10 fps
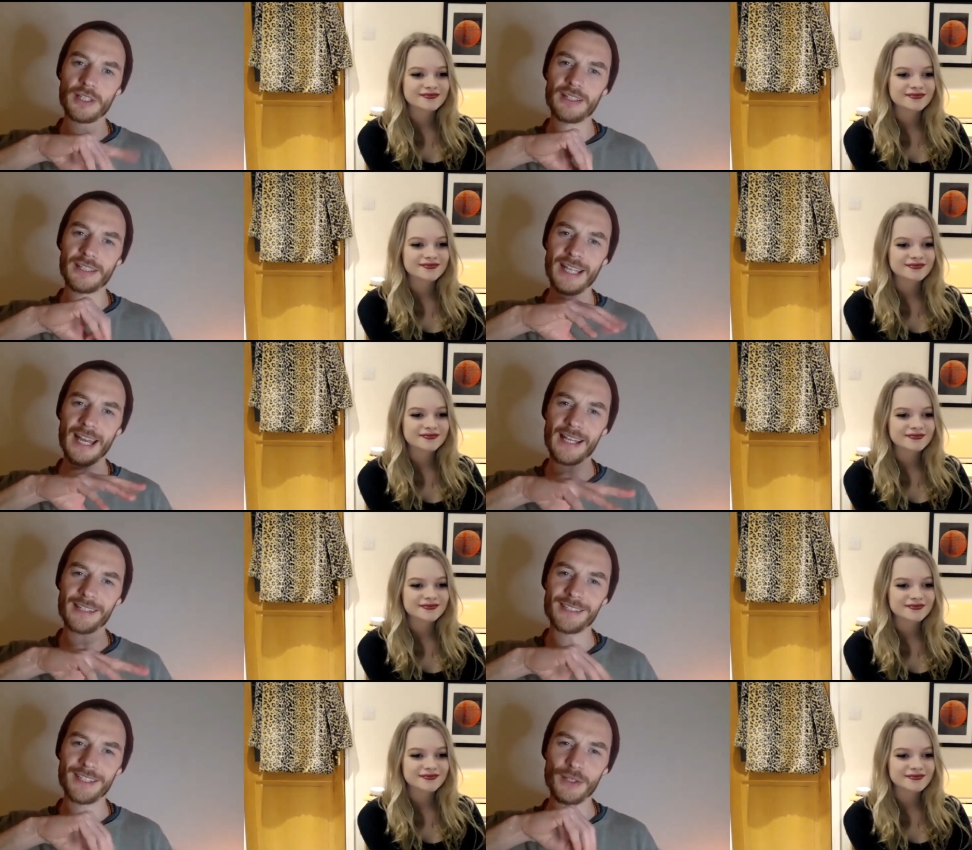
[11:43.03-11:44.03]
Speaker 1: the cat,
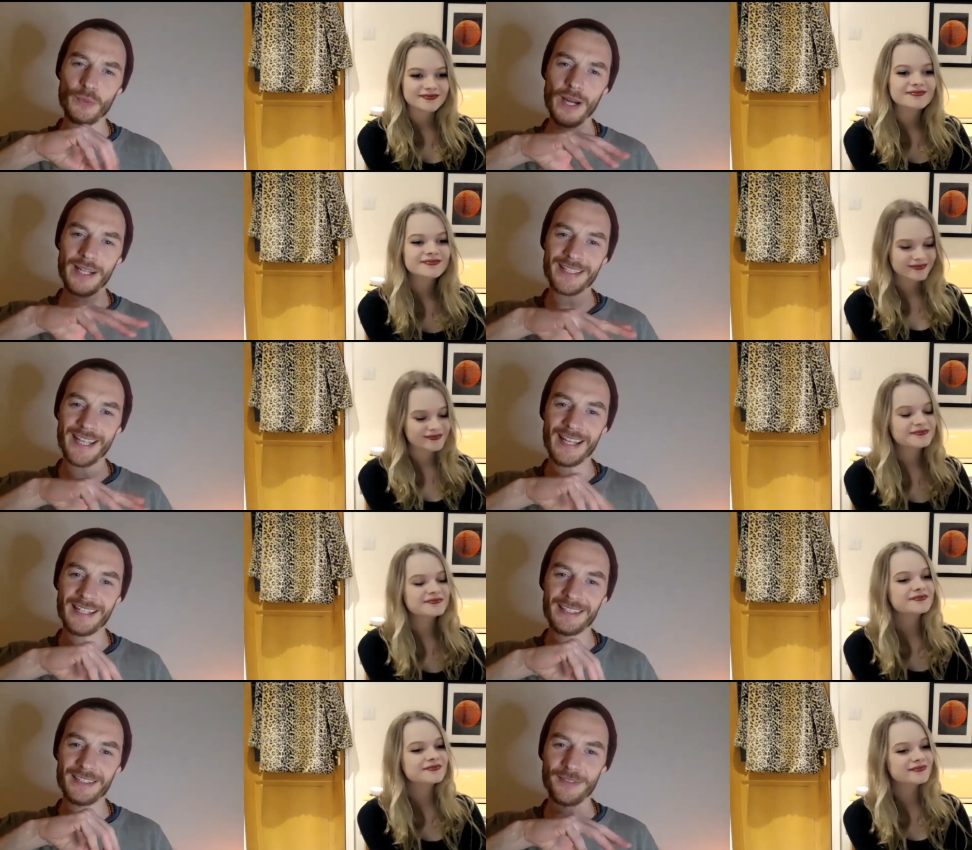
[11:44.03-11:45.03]
you know, the white cat
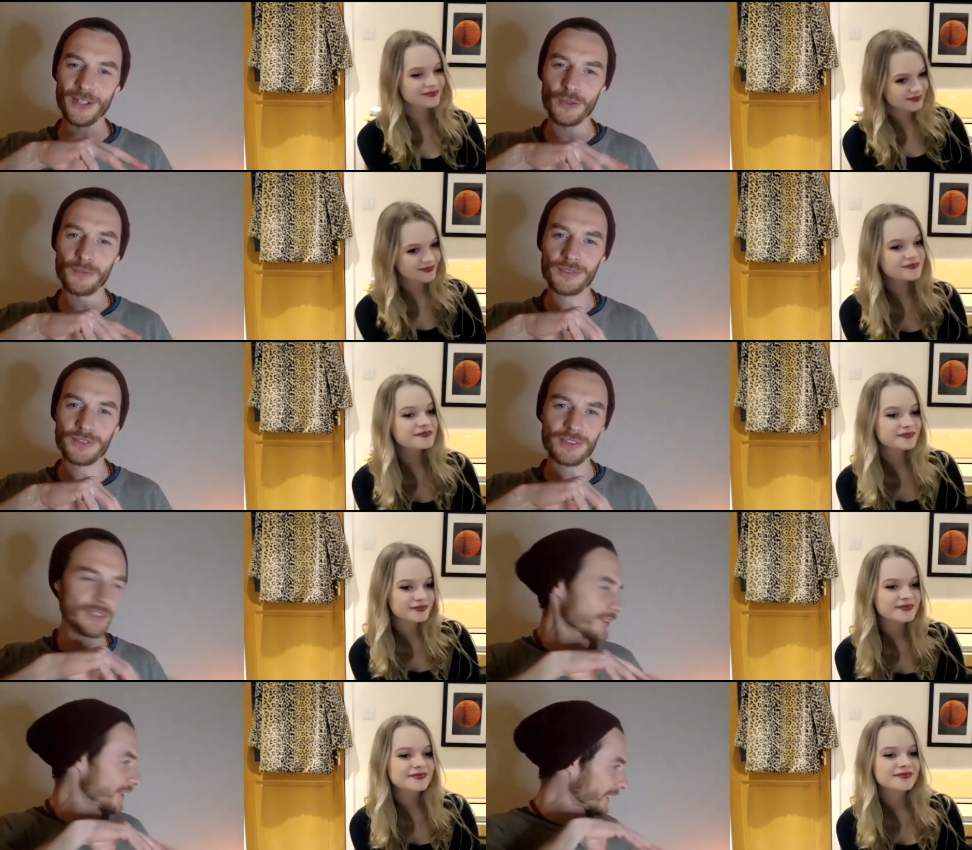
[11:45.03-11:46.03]
in the films,
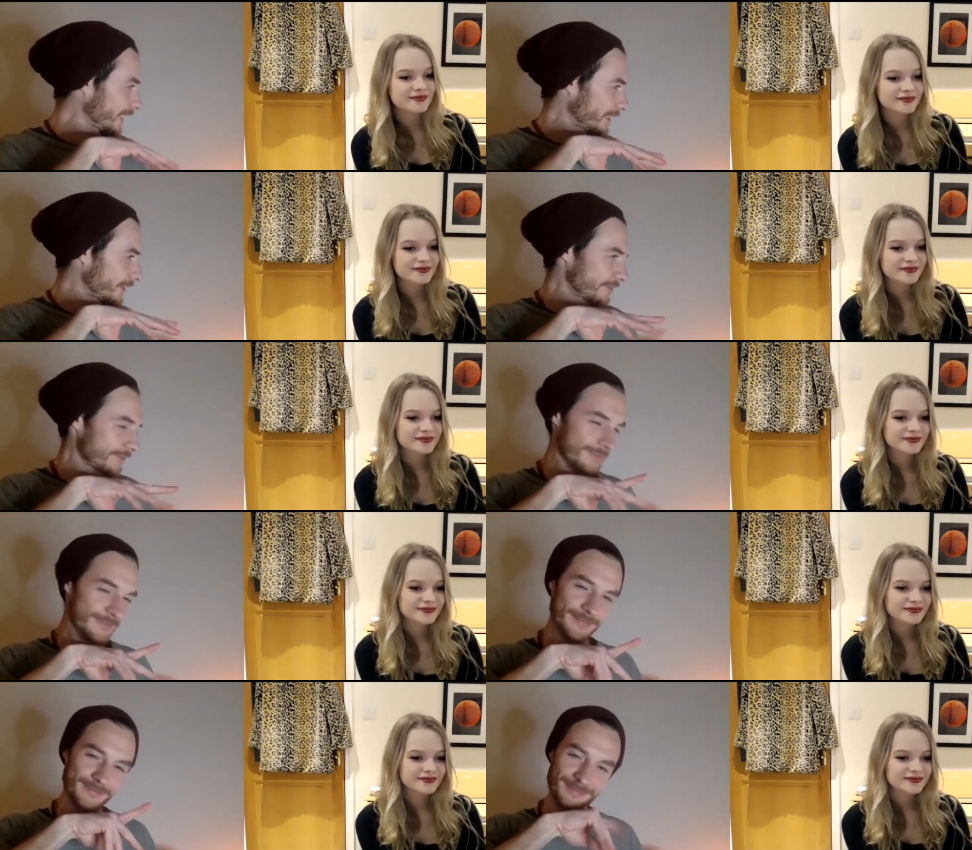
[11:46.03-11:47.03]
just mm-hmm. like kind of
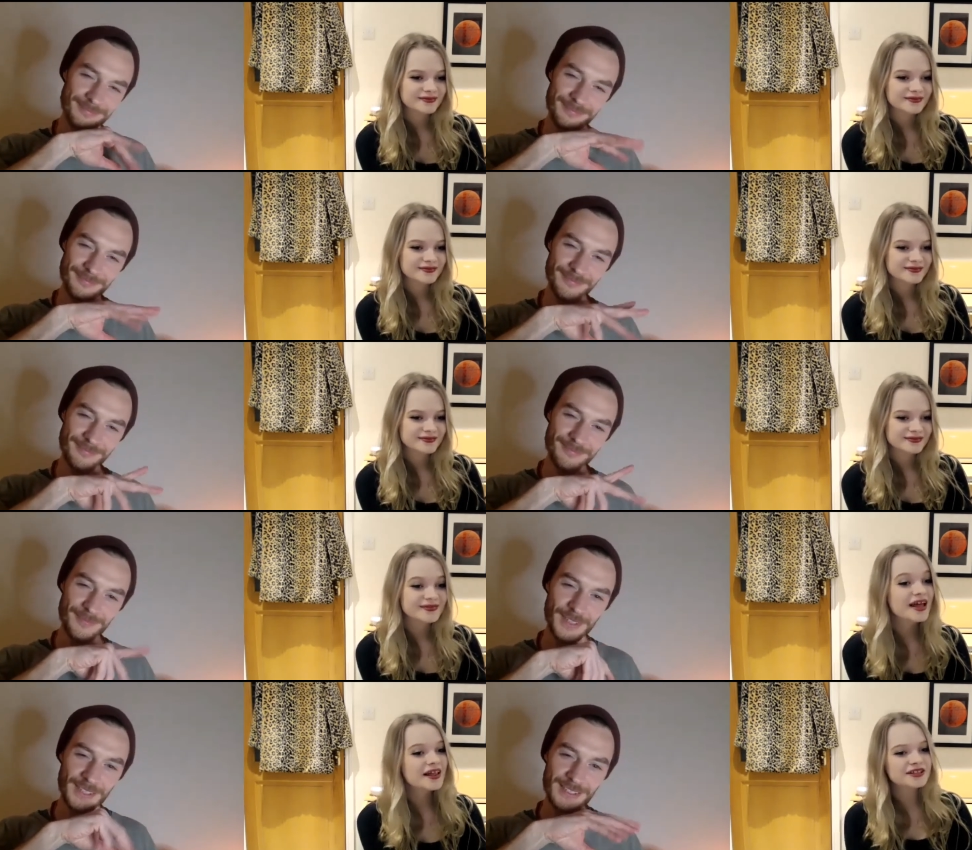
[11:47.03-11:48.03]
hmm
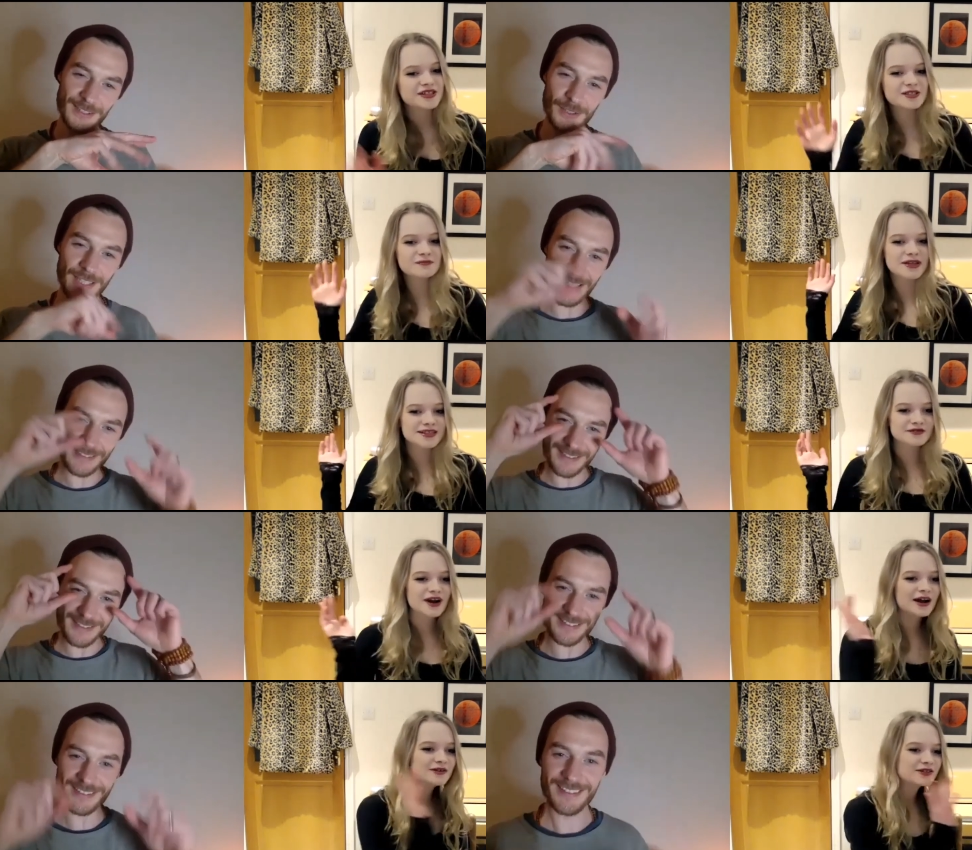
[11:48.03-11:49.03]
with his little glasses
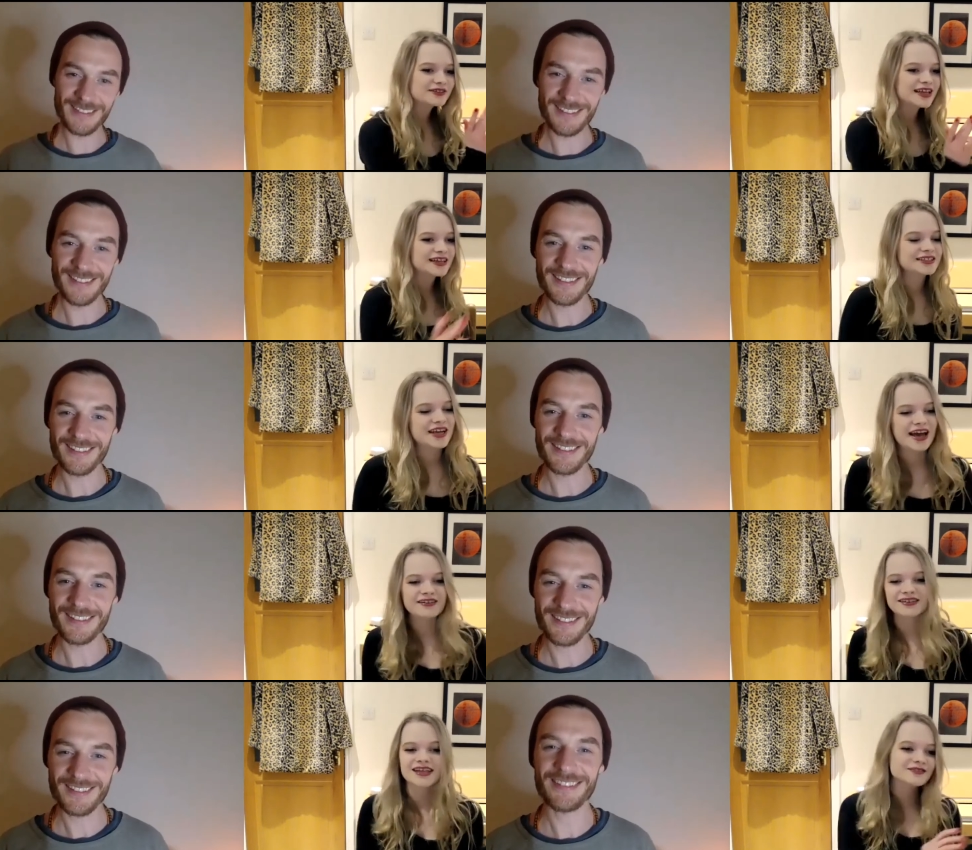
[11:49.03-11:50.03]
Speaker 2: around on their
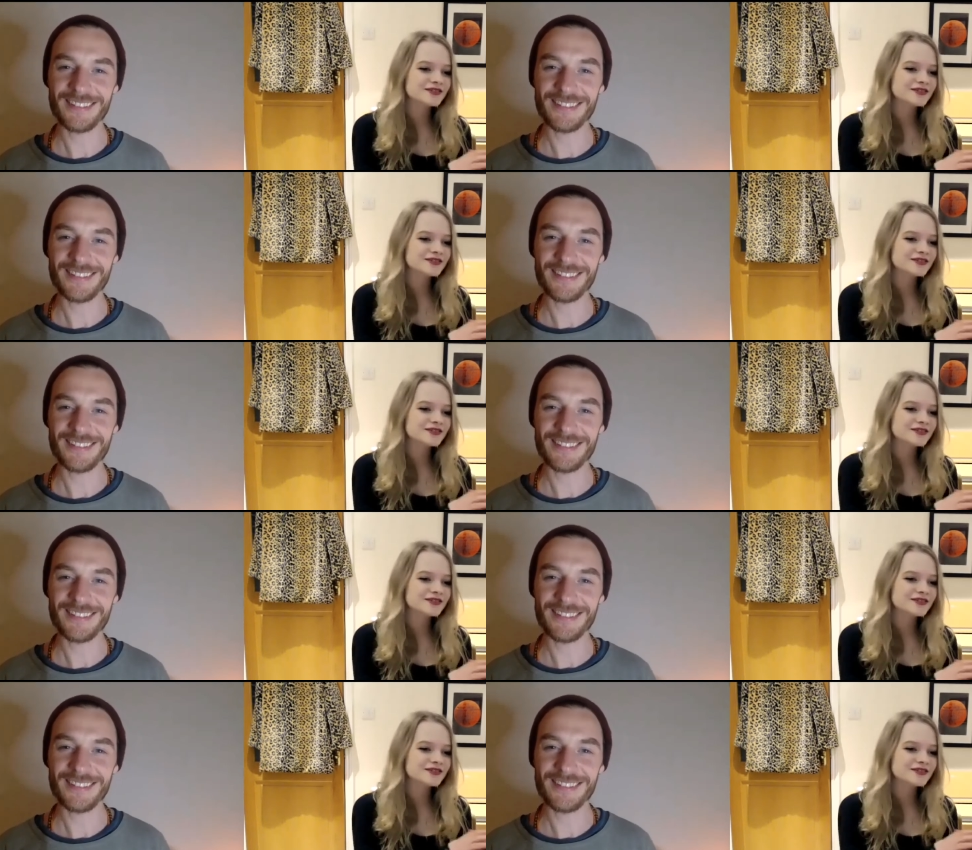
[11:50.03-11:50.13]
chair and their